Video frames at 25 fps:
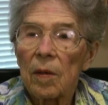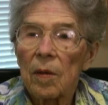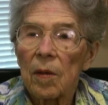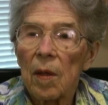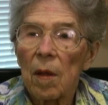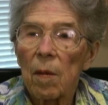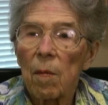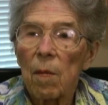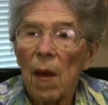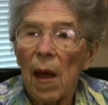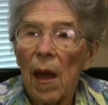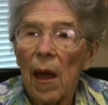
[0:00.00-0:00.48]

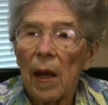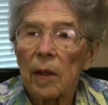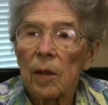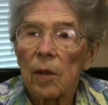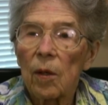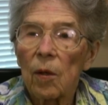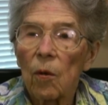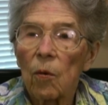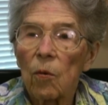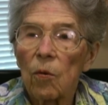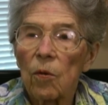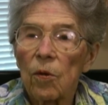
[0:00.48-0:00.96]
the
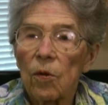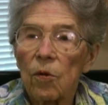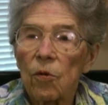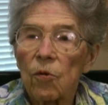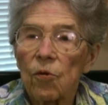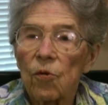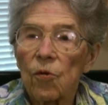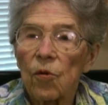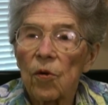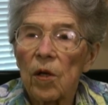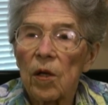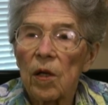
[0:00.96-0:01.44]
magnolia
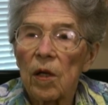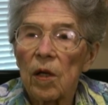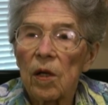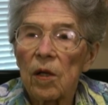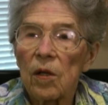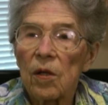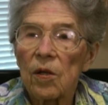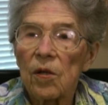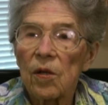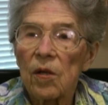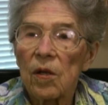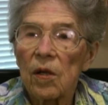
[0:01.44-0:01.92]

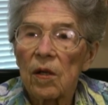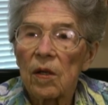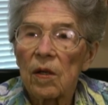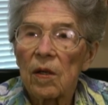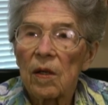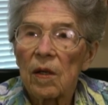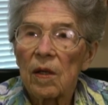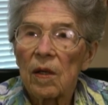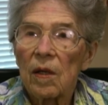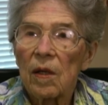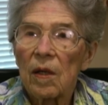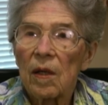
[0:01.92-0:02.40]
trees
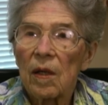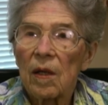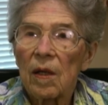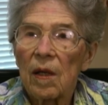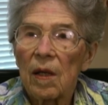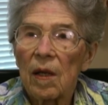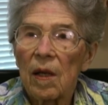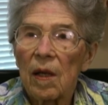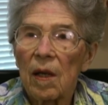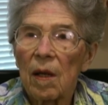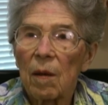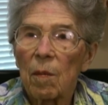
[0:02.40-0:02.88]

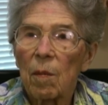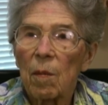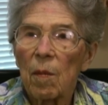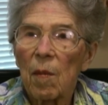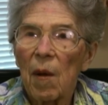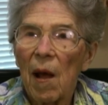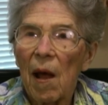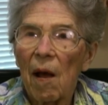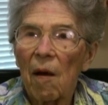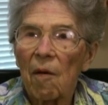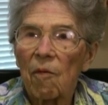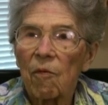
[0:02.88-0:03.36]
in,
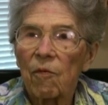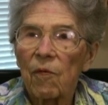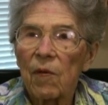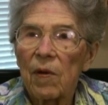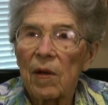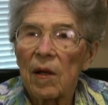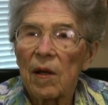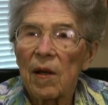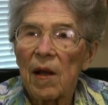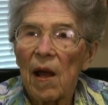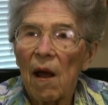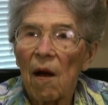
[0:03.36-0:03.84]
my,
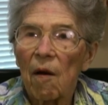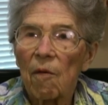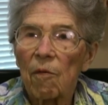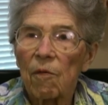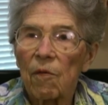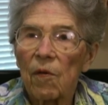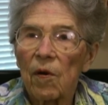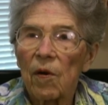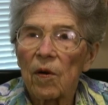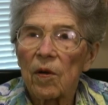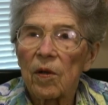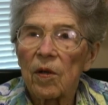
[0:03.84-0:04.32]
in our
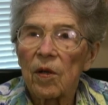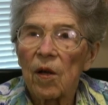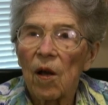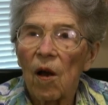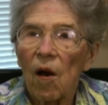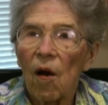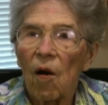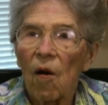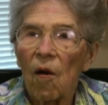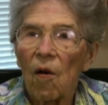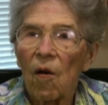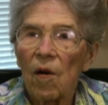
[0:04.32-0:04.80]
front
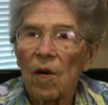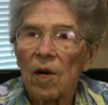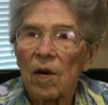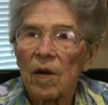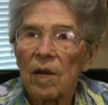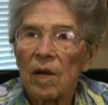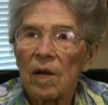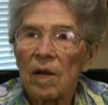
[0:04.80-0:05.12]
yard.